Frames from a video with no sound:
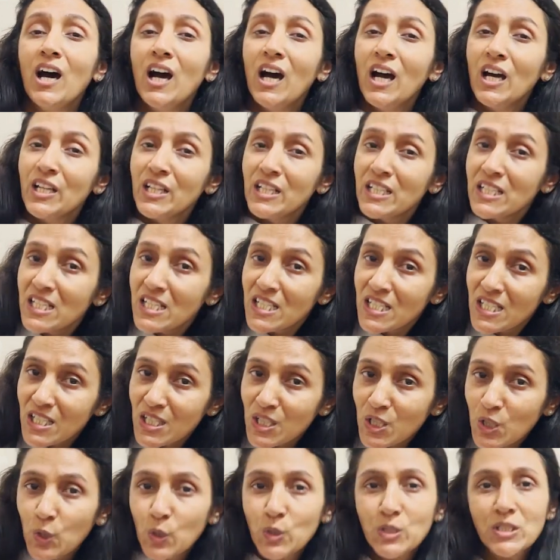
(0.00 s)
It is
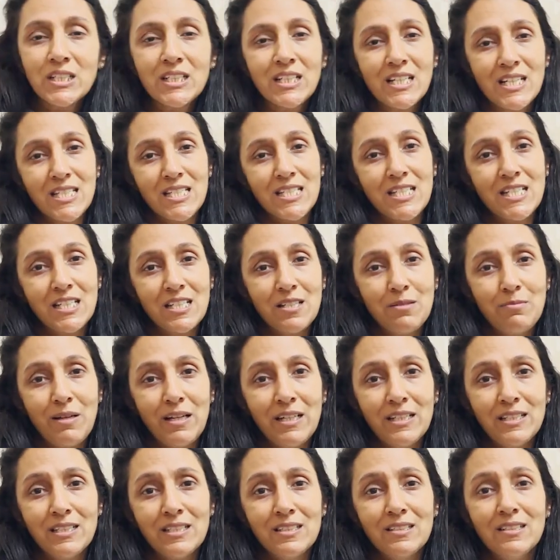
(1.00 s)
not an STD, my
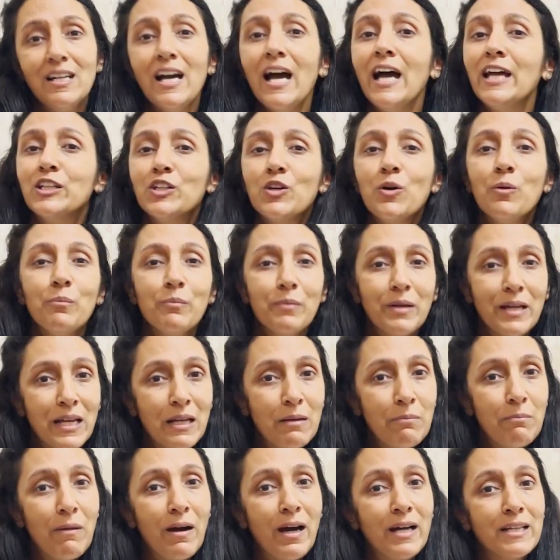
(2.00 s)
dear, and your male
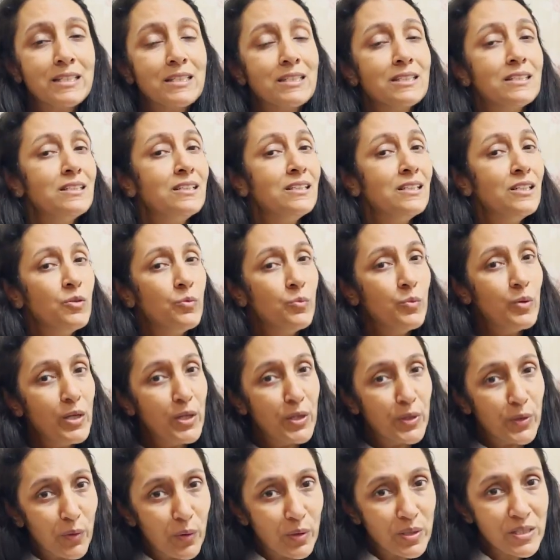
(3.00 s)
partner will
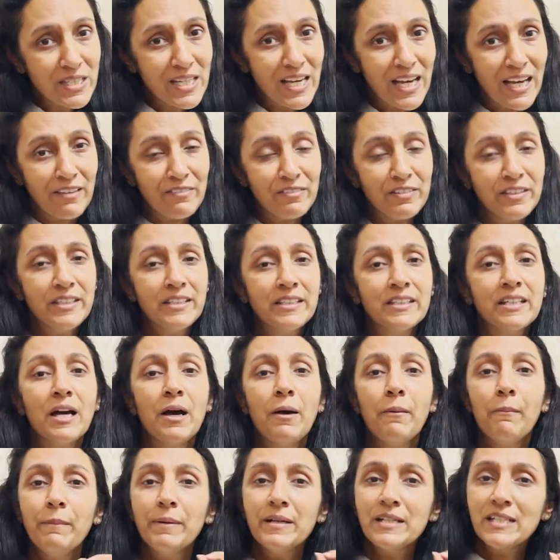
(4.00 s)
not have it.
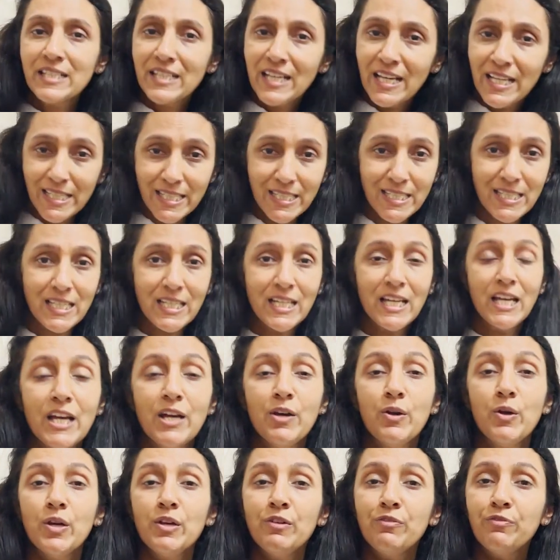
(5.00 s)
But yes,
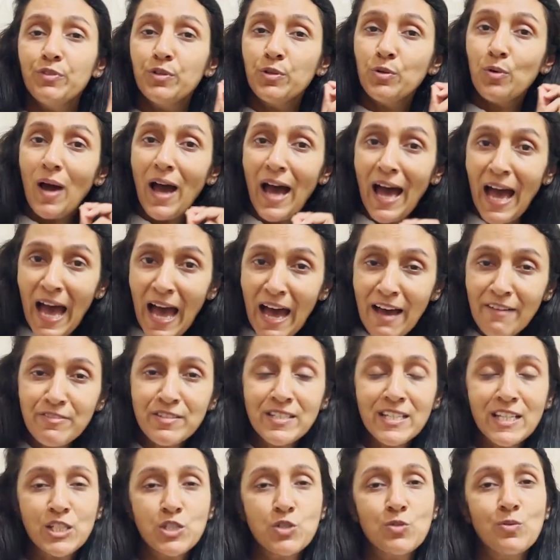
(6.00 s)
if you have
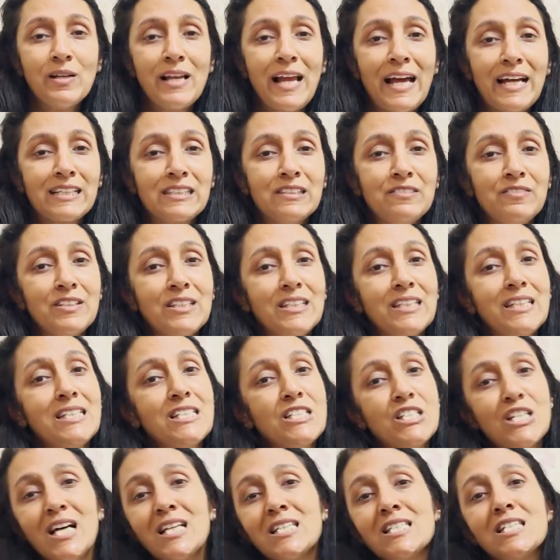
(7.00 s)
sexual activity,
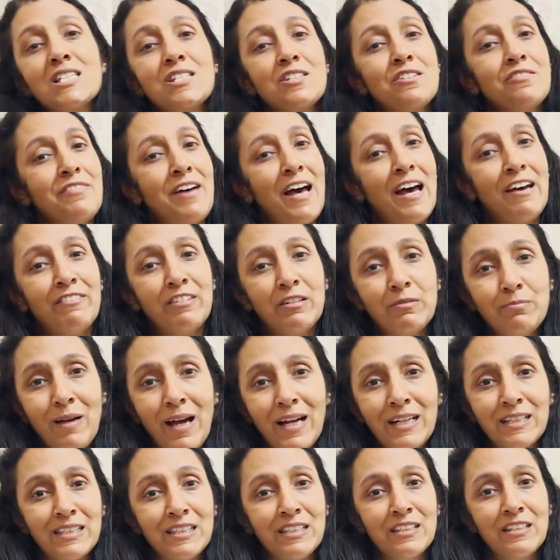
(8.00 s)
chances of having
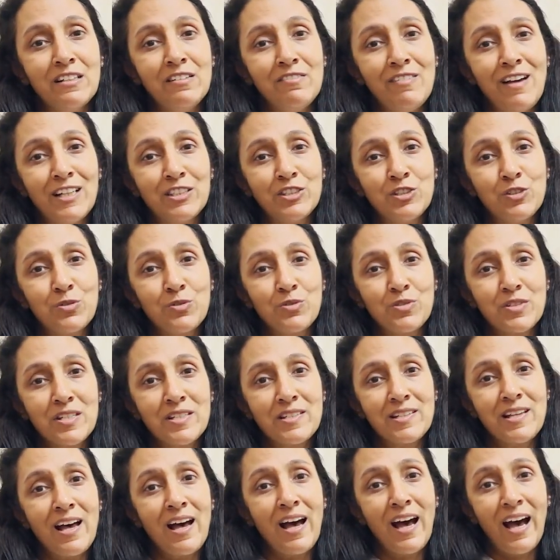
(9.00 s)
bacterial vaginosis
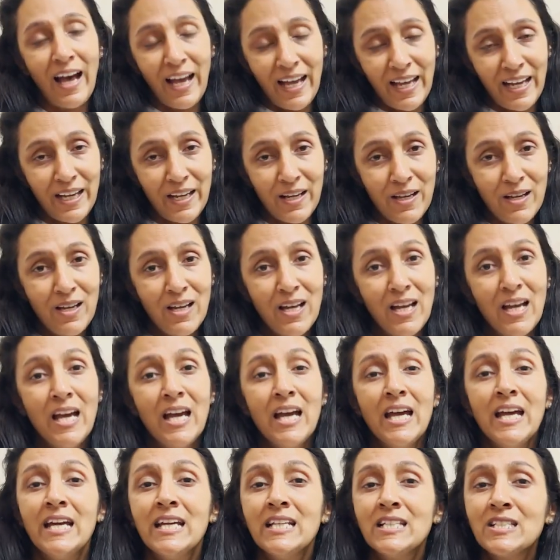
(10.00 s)
are high.
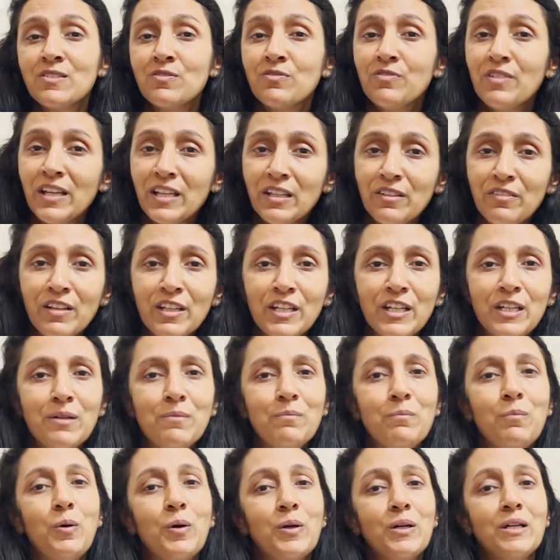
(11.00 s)
It's very very
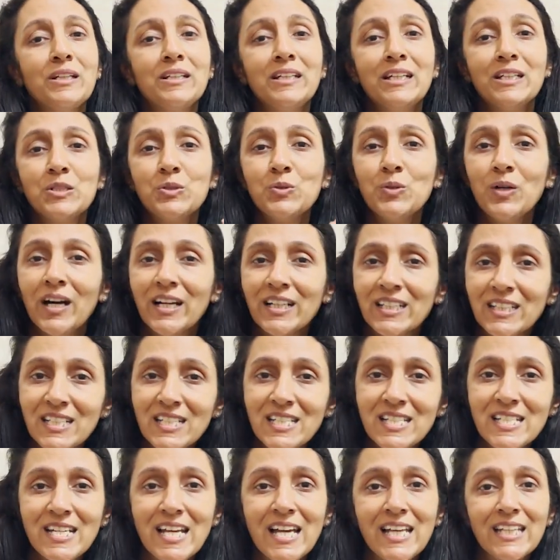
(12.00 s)
important that you
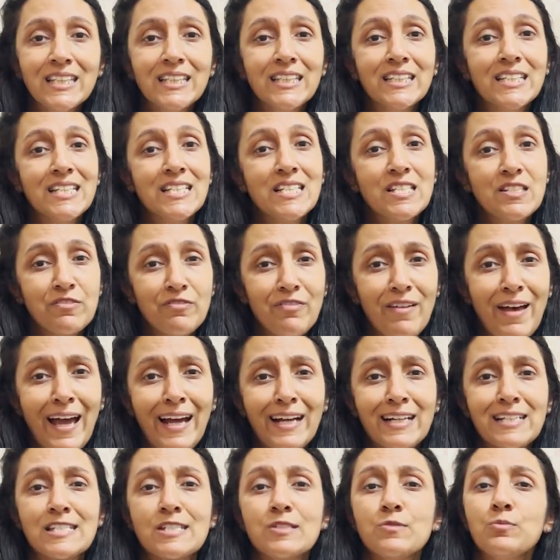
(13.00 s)
understand these
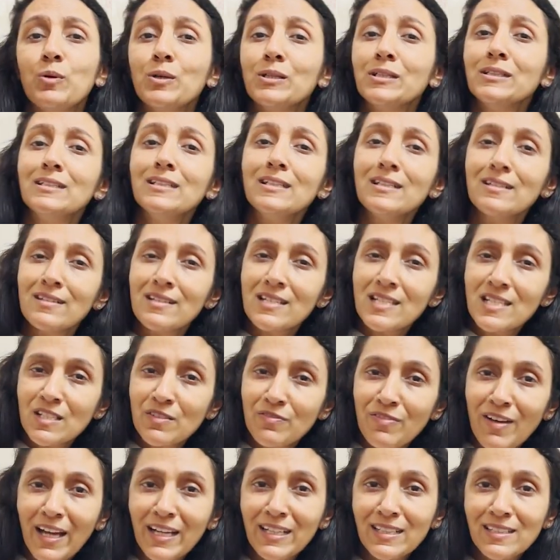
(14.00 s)
facts. What are the risk
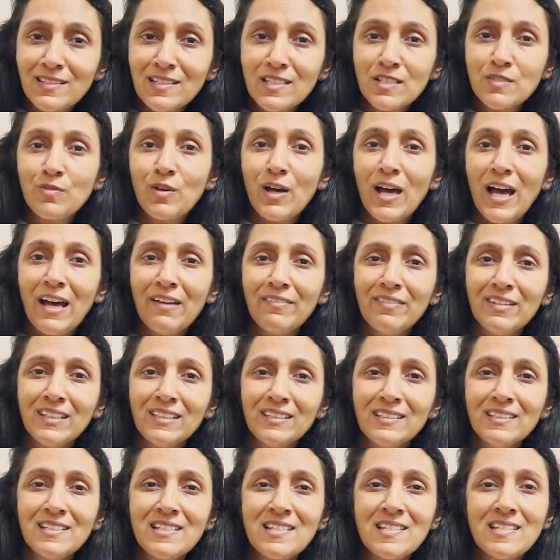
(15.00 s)
factors for having
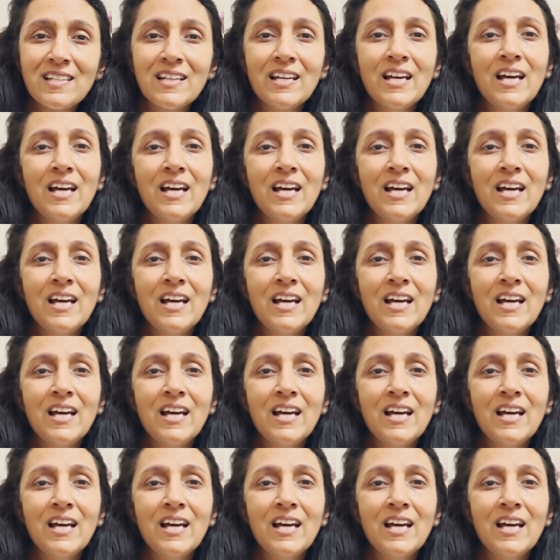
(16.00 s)
this?